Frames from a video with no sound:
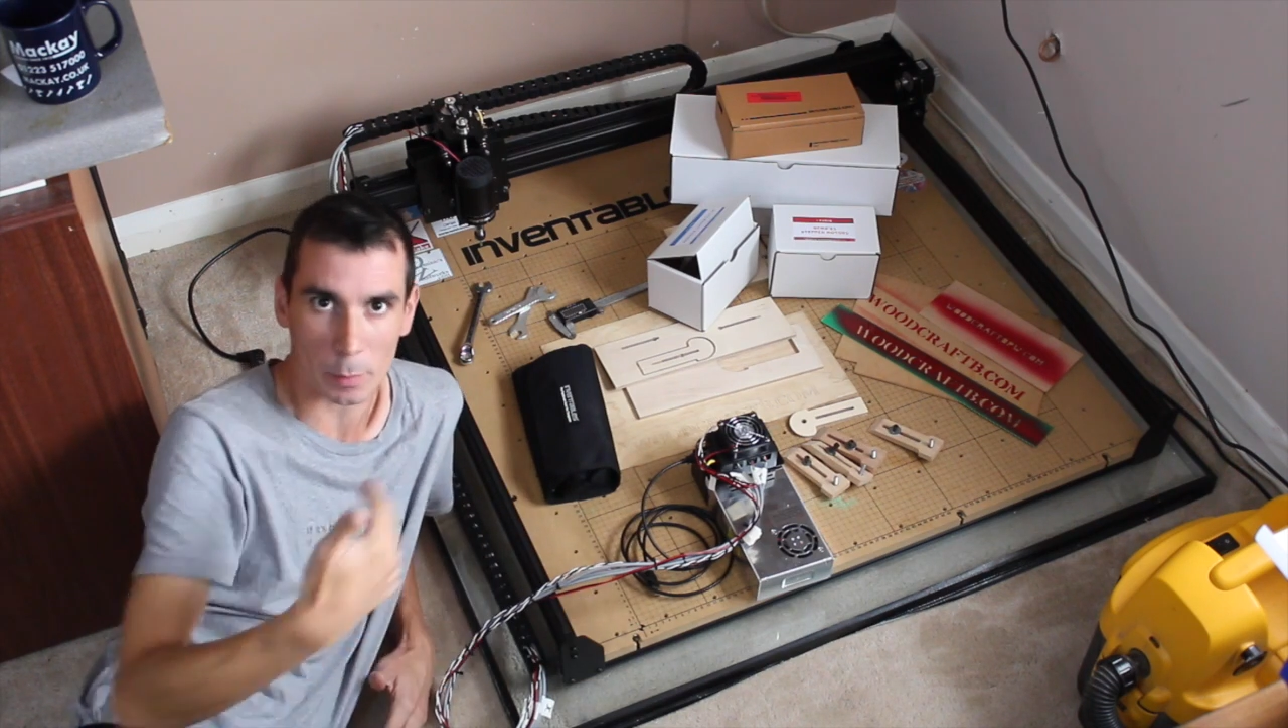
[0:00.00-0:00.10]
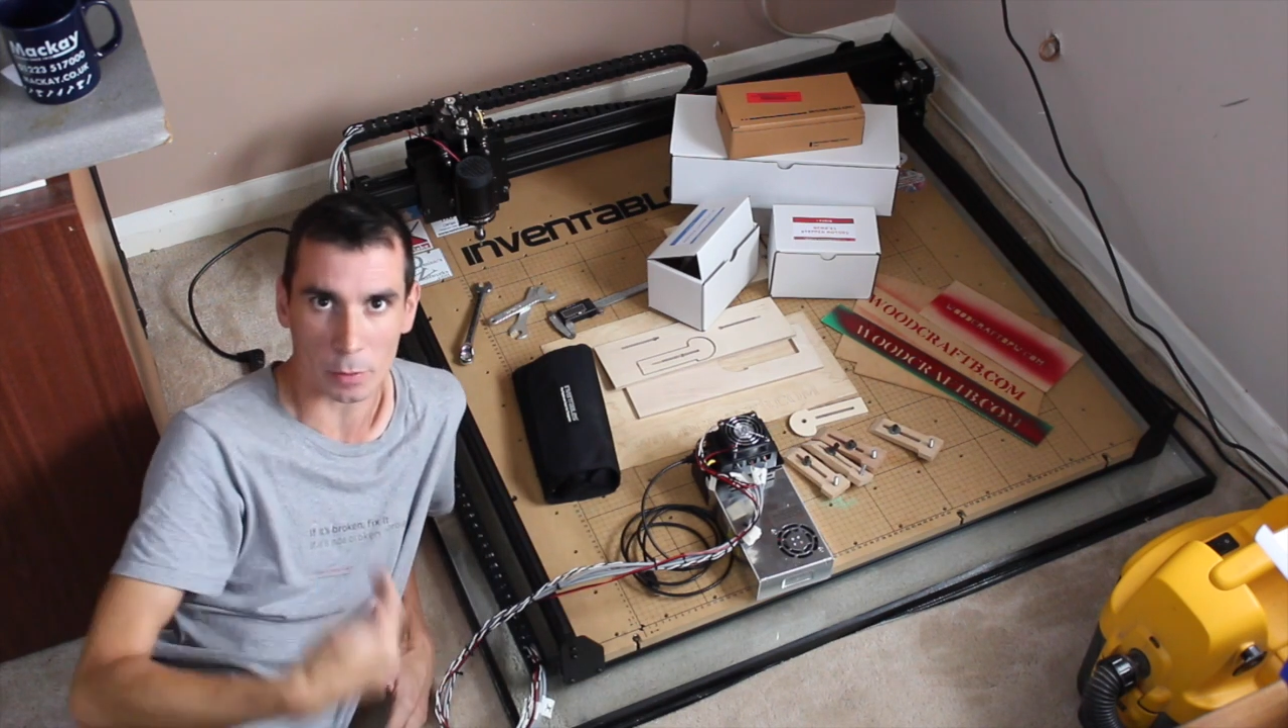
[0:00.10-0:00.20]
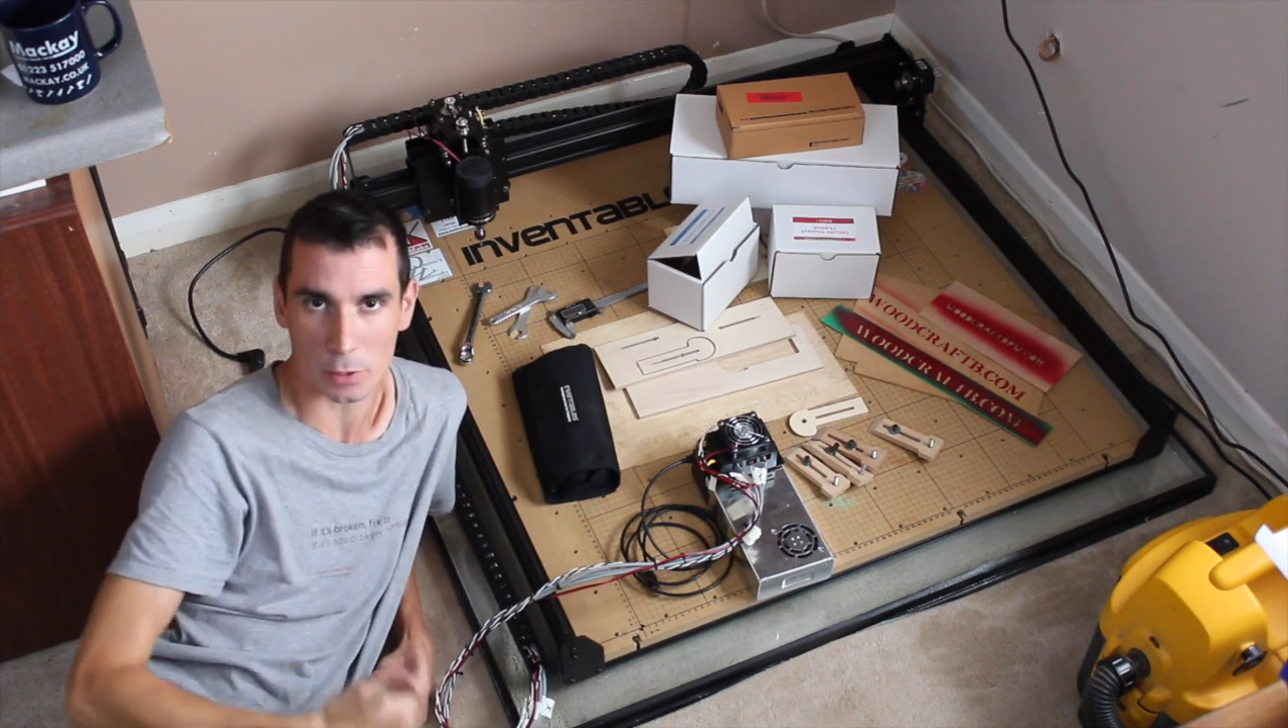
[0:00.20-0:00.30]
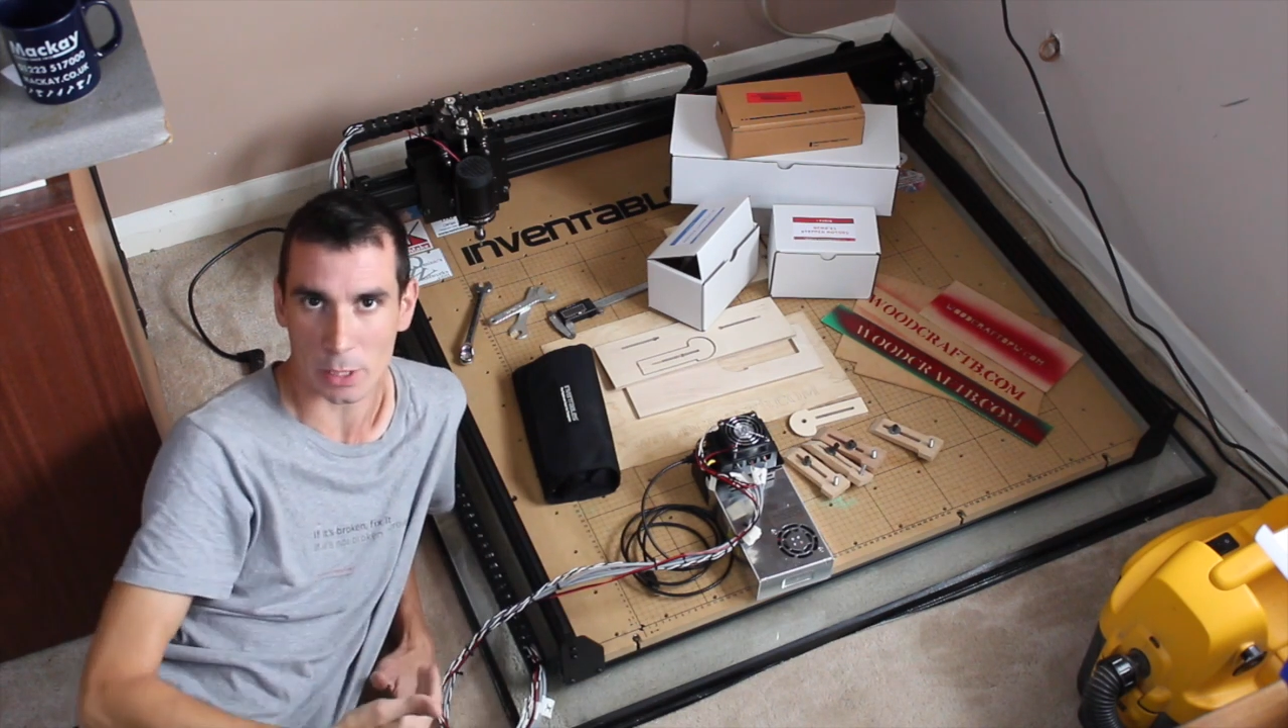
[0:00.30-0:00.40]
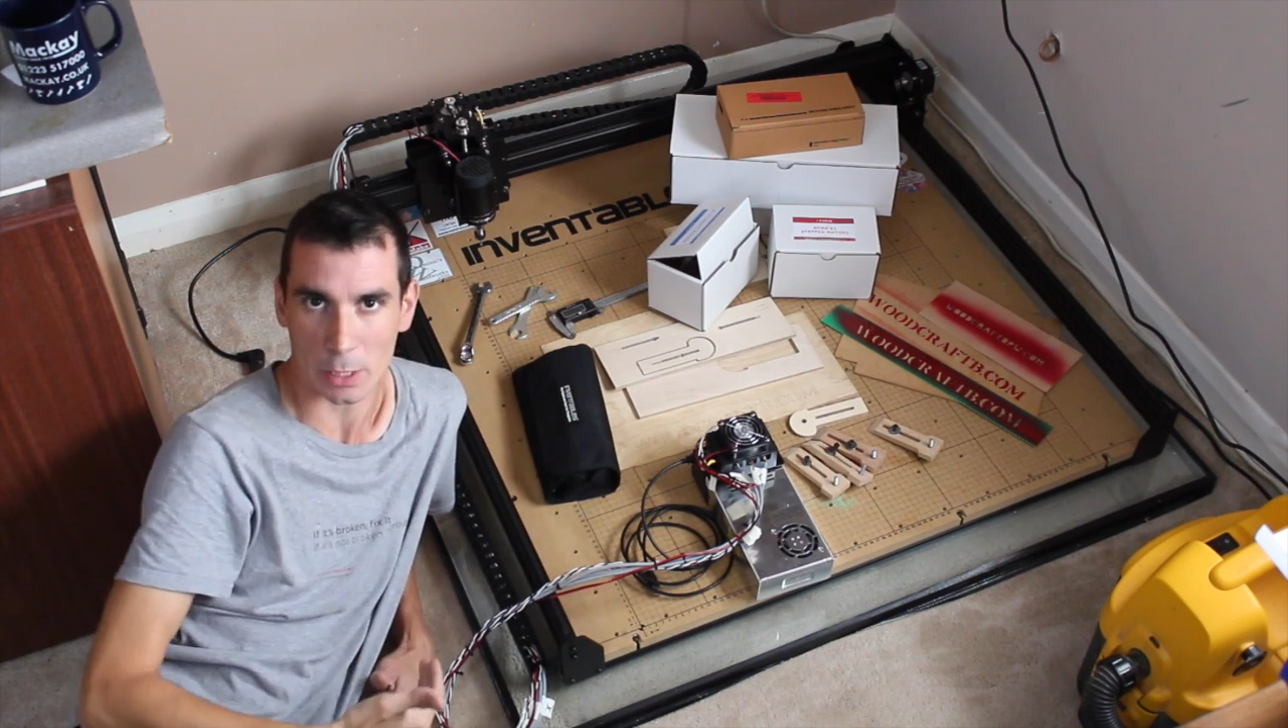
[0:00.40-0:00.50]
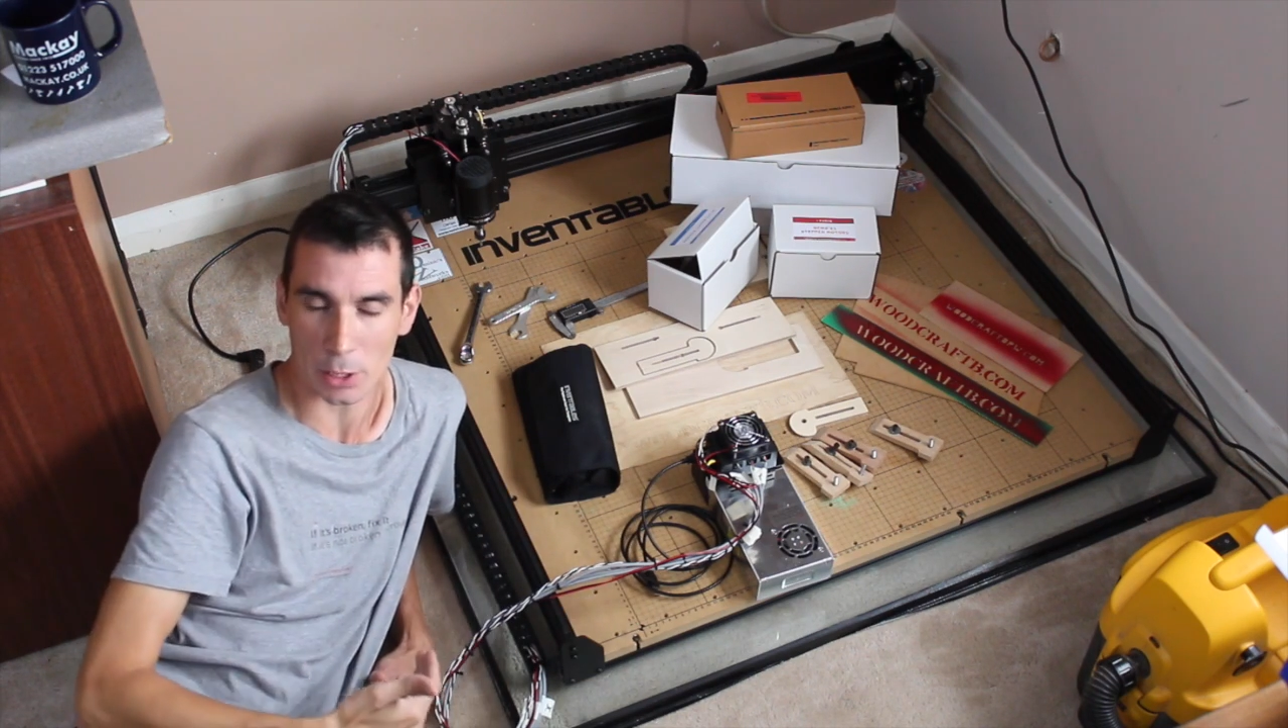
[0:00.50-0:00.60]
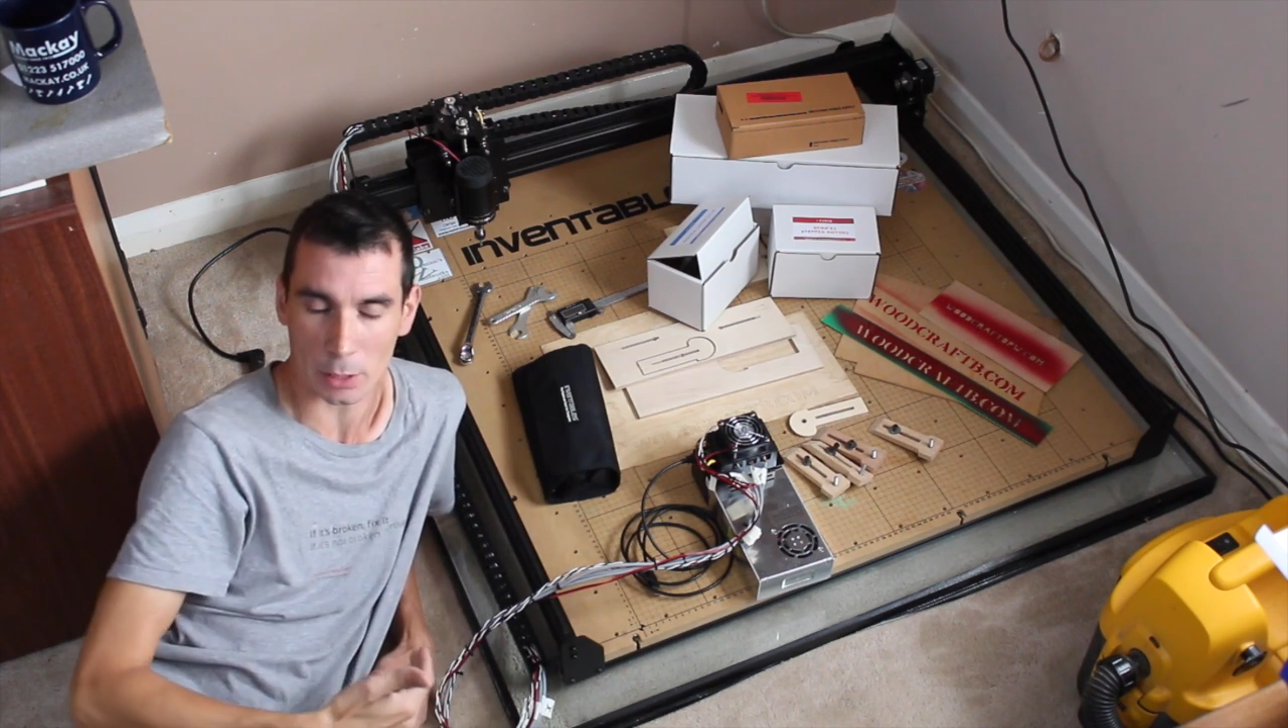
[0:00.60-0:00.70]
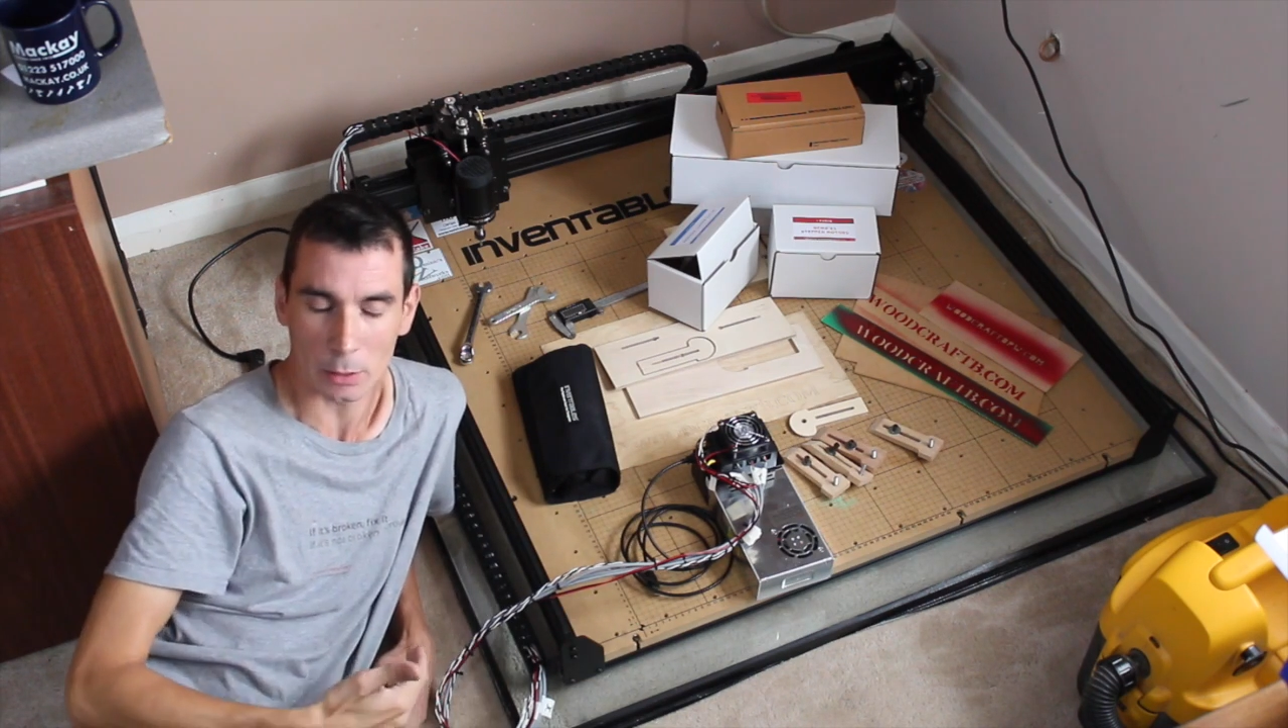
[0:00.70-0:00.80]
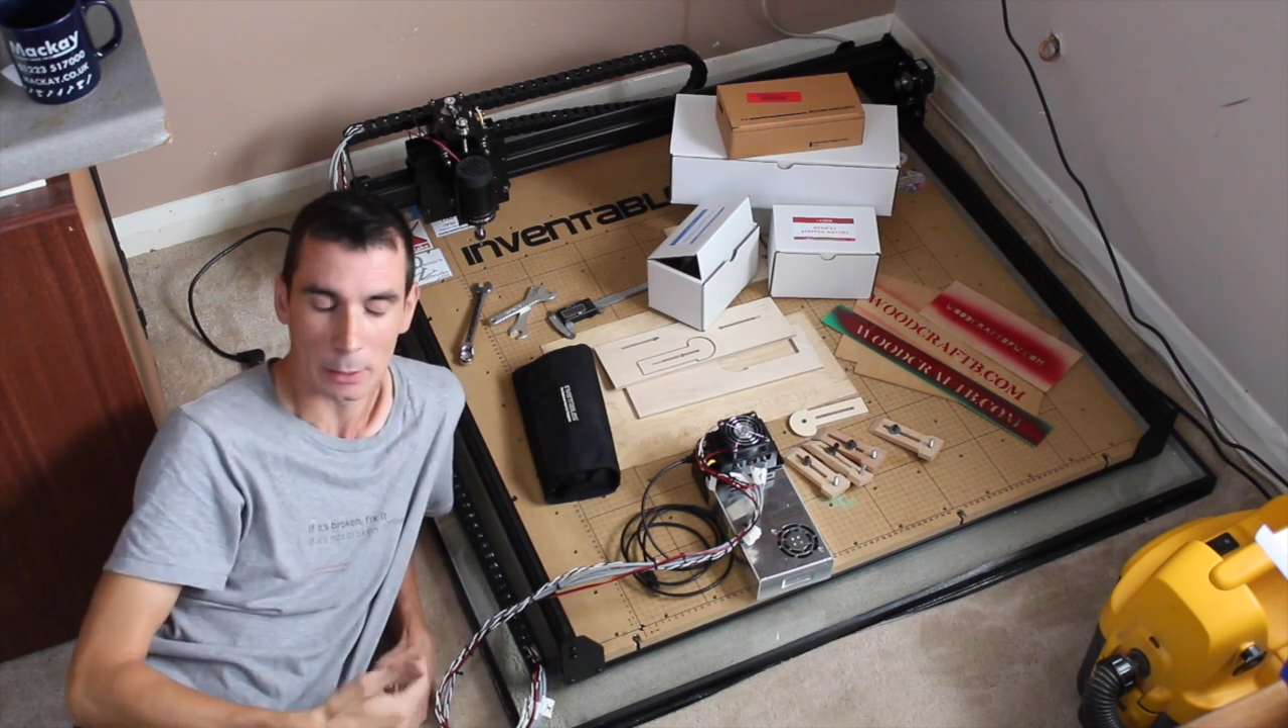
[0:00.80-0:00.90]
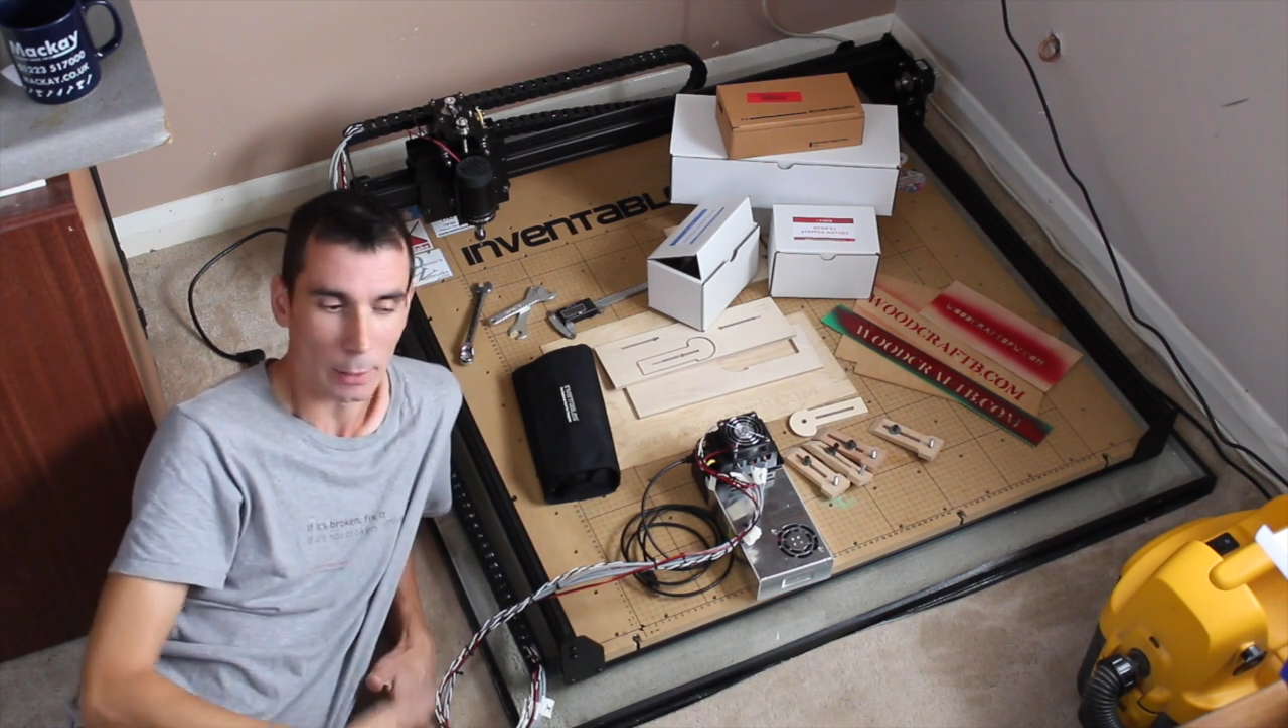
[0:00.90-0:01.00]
procedure